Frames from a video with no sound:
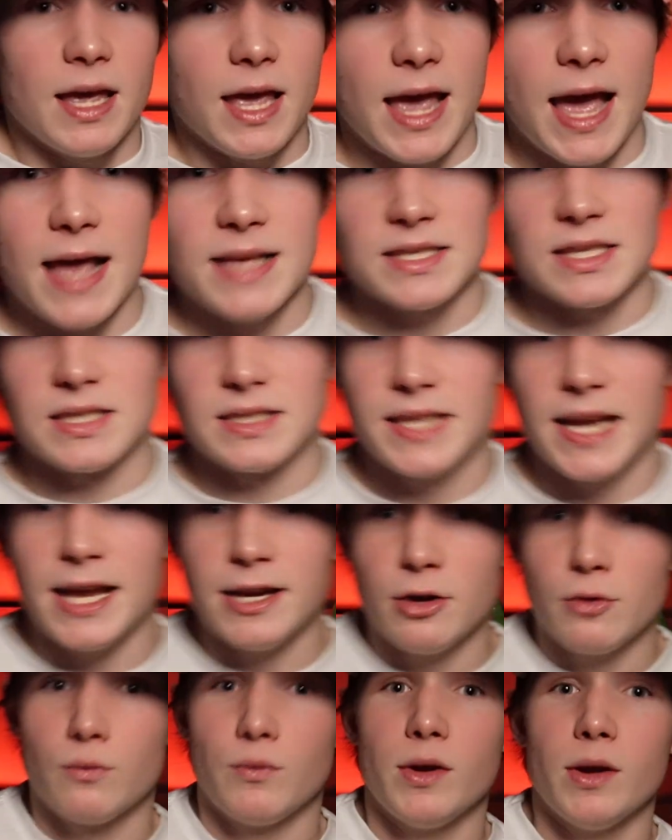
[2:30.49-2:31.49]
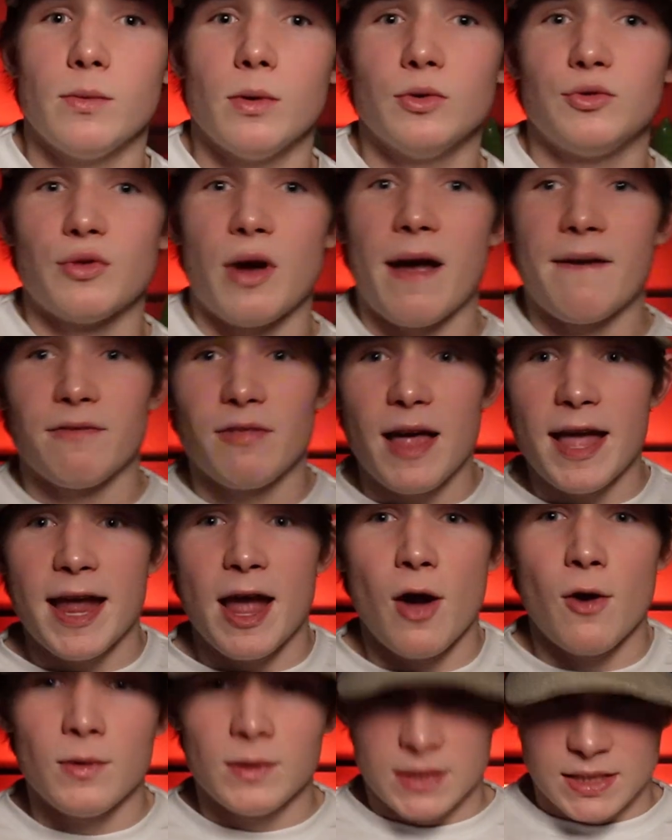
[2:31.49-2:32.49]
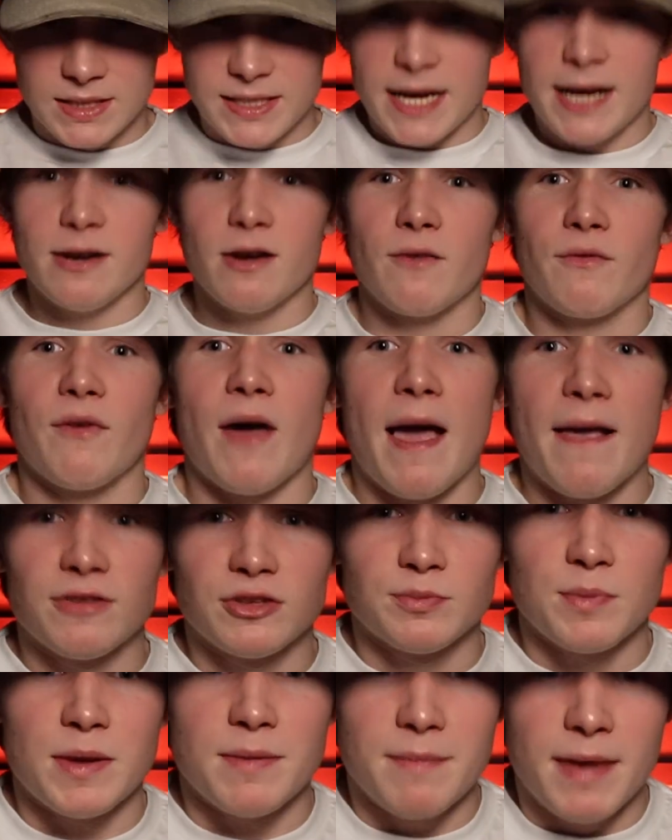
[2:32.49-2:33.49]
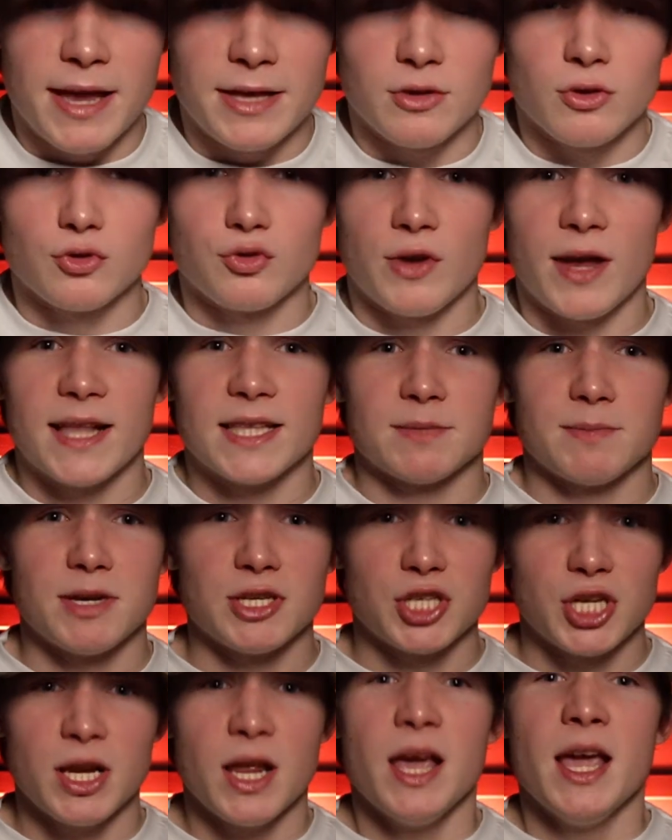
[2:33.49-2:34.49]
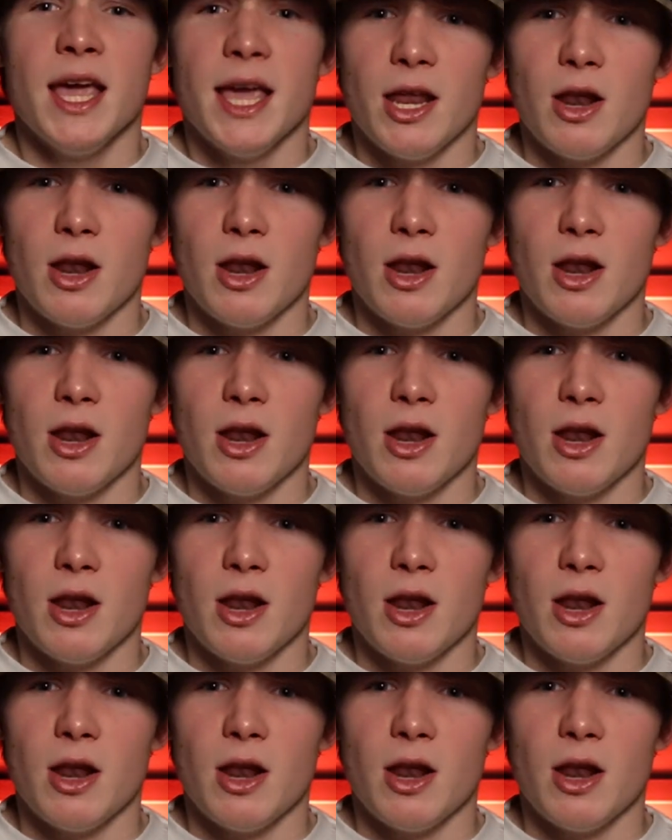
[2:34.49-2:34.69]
It has a standard rear-wheel drive layout, standard 5-speed manual transmission.